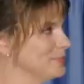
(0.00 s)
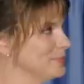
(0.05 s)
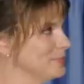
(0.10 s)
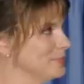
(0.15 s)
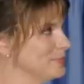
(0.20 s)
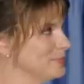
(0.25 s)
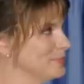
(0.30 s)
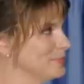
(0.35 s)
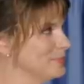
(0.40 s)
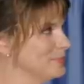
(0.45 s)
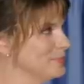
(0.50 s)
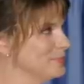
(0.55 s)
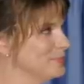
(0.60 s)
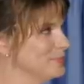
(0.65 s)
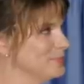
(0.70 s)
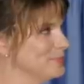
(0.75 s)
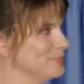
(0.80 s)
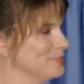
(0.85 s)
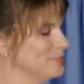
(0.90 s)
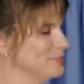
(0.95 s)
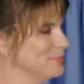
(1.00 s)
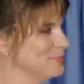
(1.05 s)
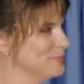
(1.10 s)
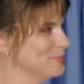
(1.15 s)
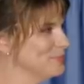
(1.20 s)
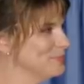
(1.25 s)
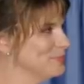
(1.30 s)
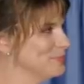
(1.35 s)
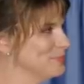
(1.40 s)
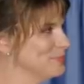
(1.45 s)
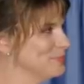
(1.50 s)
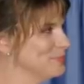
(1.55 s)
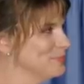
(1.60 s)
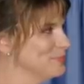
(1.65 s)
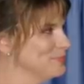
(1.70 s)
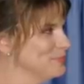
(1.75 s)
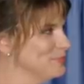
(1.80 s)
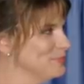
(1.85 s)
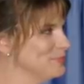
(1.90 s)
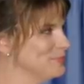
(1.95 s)

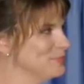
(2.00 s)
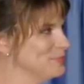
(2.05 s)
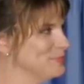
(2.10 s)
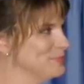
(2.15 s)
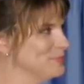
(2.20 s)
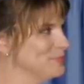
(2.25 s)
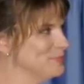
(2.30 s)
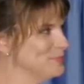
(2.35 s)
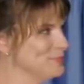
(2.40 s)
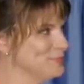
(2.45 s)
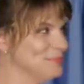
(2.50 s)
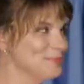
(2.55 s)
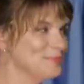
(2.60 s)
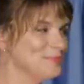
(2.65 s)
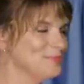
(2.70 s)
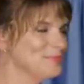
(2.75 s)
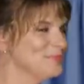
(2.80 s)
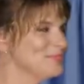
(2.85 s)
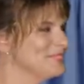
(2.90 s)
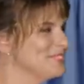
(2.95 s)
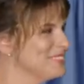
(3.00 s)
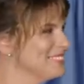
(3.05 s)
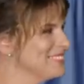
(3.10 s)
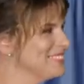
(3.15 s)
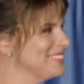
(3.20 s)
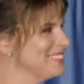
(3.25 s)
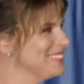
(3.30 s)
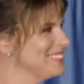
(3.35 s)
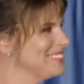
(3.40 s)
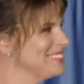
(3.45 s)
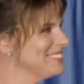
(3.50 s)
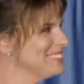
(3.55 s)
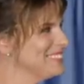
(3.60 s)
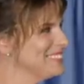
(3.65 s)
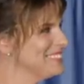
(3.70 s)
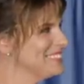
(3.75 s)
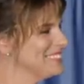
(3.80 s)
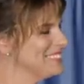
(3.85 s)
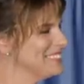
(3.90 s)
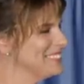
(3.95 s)

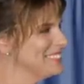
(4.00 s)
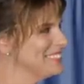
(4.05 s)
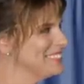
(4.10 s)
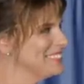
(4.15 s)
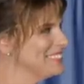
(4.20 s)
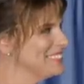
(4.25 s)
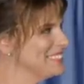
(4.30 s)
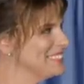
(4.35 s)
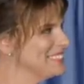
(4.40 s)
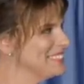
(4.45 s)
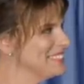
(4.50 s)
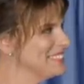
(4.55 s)
This person isn't speaking.